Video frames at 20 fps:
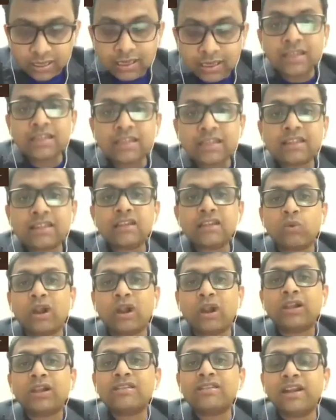This is what
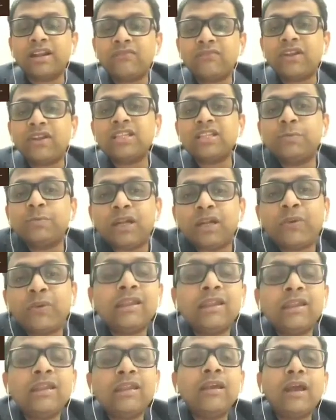is the difference
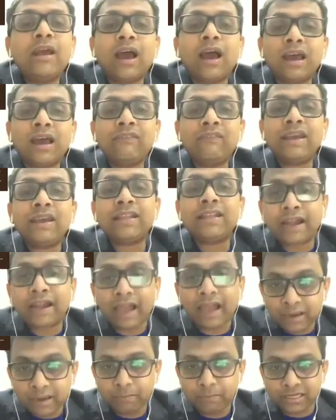between I-VED and
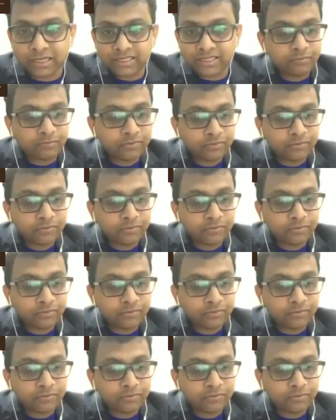I-Pulse.